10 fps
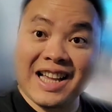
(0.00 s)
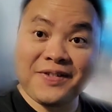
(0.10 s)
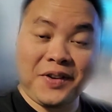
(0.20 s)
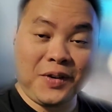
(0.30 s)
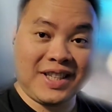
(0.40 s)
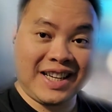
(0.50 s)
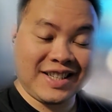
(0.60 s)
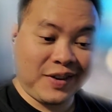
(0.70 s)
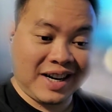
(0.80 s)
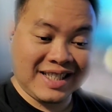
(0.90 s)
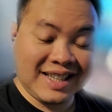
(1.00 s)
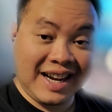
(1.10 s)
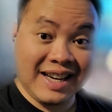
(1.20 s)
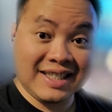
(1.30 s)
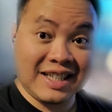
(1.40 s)
few things I'm gonna
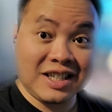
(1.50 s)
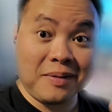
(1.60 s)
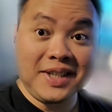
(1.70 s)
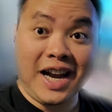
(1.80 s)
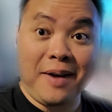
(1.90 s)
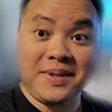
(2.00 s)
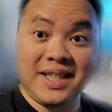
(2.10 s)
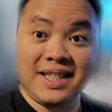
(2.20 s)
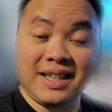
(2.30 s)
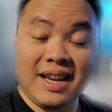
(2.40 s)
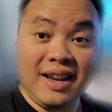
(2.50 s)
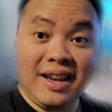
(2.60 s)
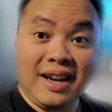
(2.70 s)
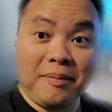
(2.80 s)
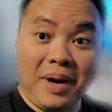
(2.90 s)
say is that sometimes
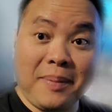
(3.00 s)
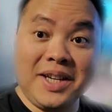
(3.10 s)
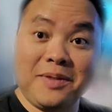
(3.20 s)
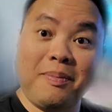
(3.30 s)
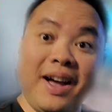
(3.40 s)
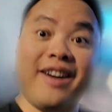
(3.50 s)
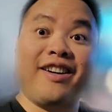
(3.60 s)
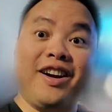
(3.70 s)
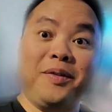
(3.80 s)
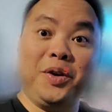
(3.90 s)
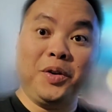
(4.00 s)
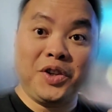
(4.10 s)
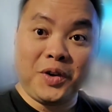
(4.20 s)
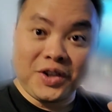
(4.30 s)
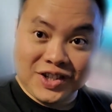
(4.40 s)
maybe it's better if you
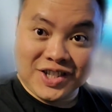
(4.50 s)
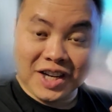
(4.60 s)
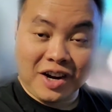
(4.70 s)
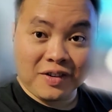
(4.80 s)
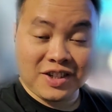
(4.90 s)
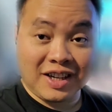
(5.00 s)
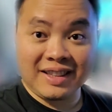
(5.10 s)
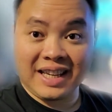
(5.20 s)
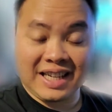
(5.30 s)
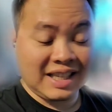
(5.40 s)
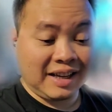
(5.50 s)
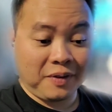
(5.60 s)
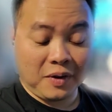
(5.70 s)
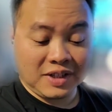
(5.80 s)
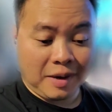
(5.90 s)
do yourself certain things. Like,
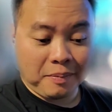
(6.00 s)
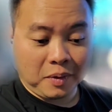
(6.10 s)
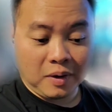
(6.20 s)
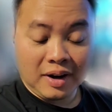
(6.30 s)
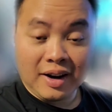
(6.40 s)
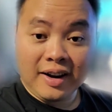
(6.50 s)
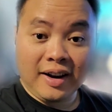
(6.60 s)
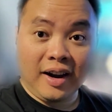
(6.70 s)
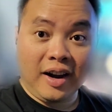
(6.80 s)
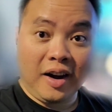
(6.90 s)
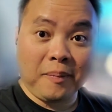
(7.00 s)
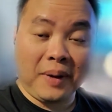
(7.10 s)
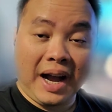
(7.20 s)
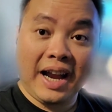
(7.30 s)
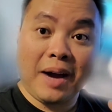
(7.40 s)
for example,
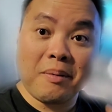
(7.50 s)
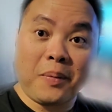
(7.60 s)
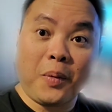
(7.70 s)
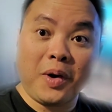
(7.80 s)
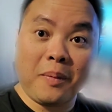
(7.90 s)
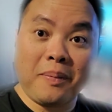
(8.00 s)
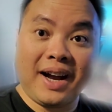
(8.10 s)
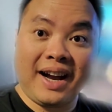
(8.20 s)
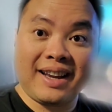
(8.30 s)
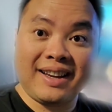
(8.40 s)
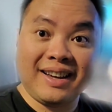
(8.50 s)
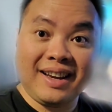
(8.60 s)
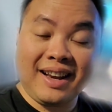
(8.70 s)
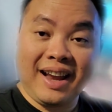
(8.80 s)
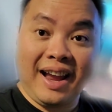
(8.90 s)
I have a pool in the back,
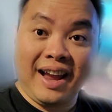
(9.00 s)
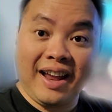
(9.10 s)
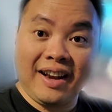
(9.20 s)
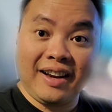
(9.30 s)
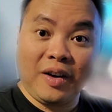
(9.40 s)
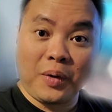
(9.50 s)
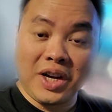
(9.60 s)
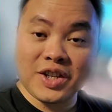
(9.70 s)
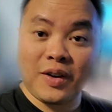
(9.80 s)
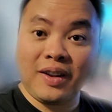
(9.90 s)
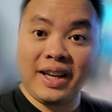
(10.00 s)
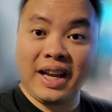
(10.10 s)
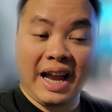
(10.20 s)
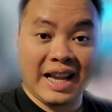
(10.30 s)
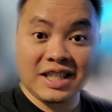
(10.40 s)
and originally
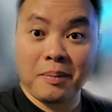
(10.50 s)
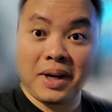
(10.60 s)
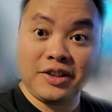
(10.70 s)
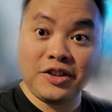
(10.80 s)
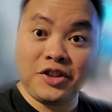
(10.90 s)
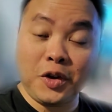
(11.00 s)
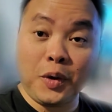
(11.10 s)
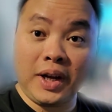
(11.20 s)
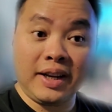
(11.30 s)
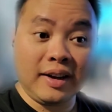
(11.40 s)
I had somebody to do it